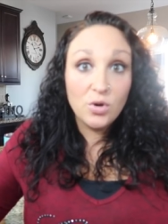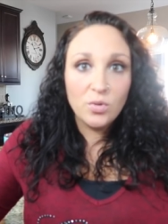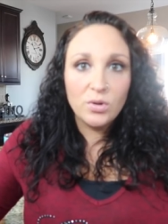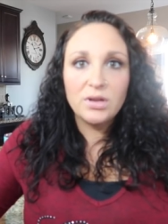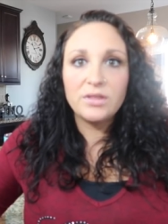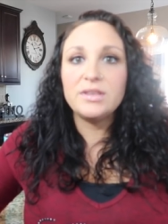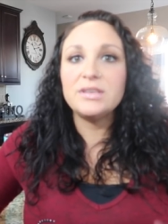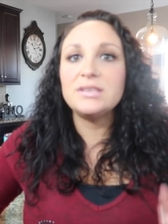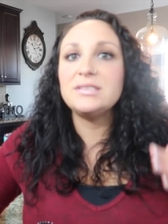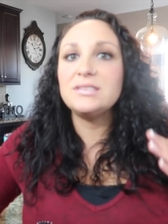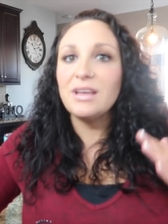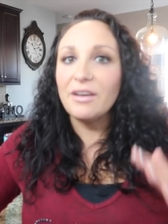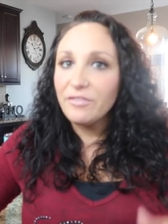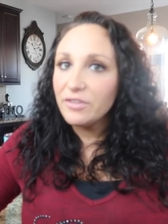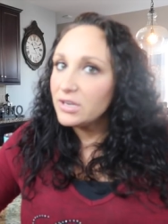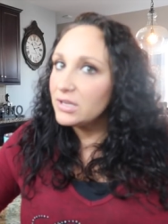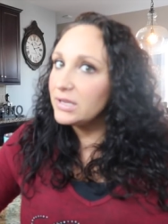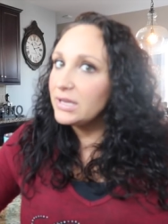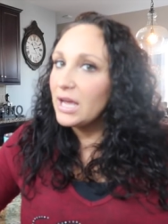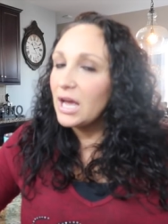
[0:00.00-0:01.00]
own. This
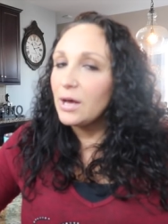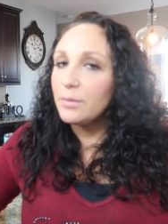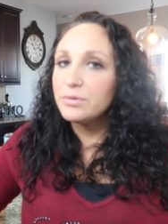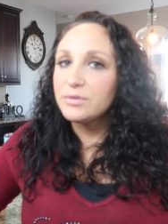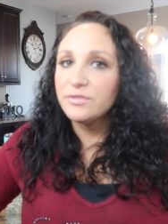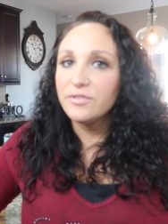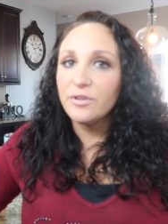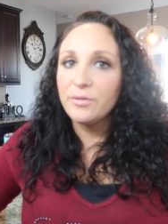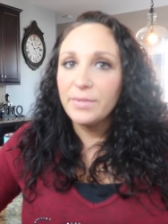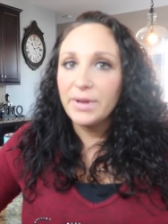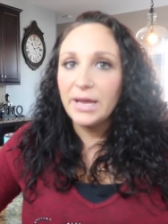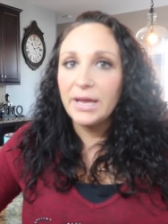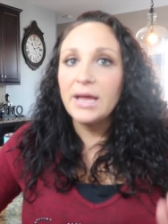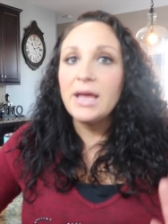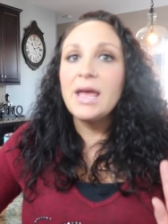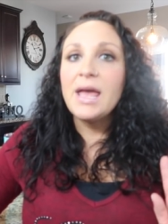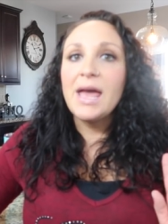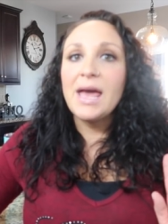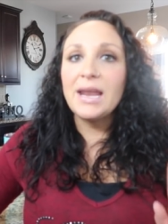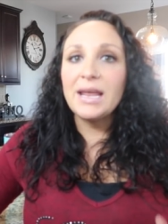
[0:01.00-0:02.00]
definitely helps for me,
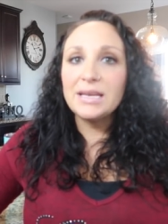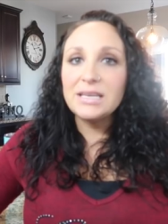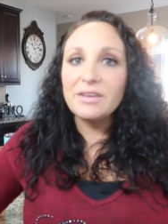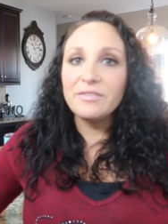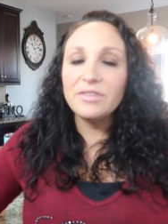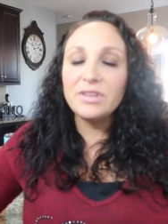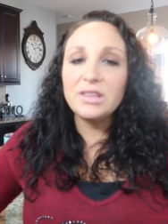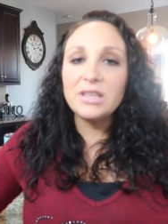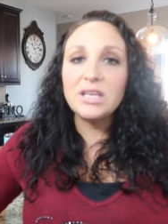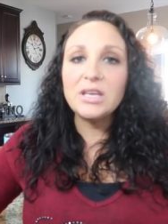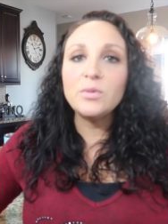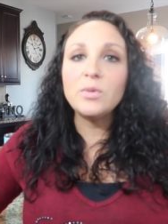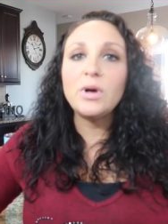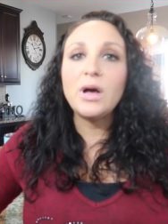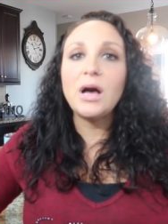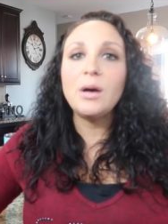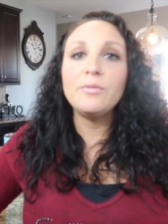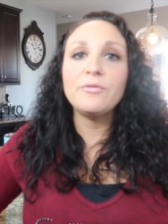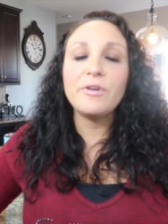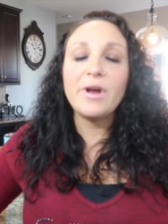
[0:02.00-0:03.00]
and I definitely think it will
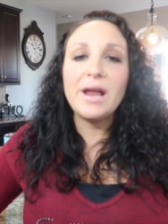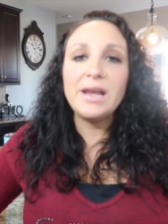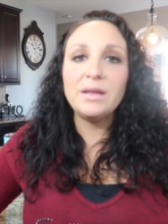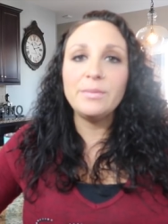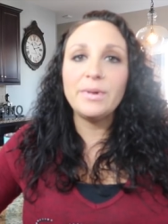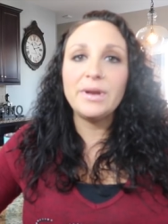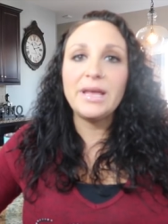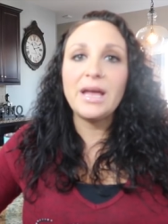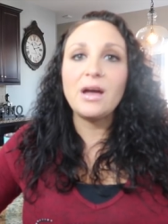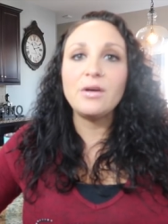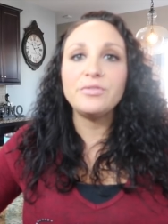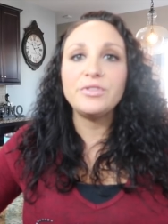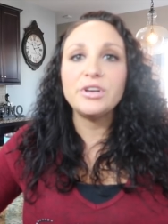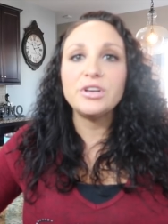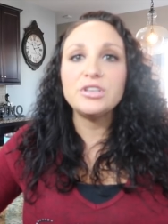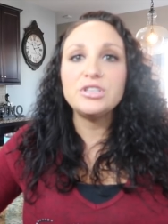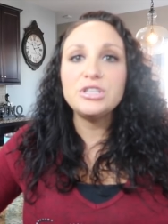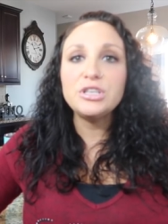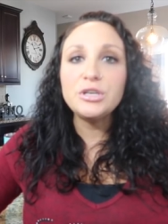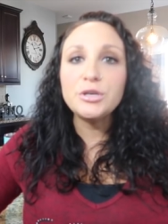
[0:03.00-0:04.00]
help for anybody out
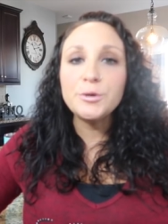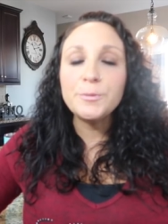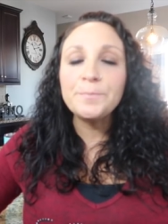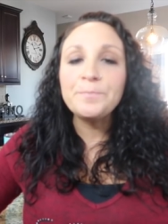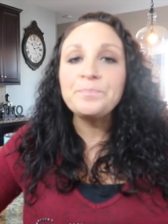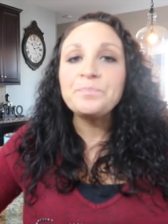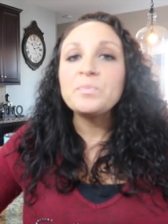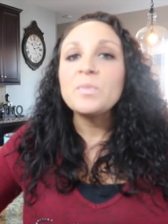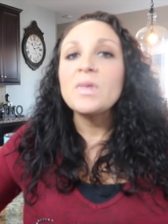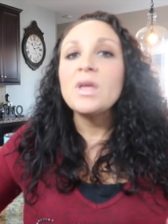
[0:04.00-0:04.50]
there too.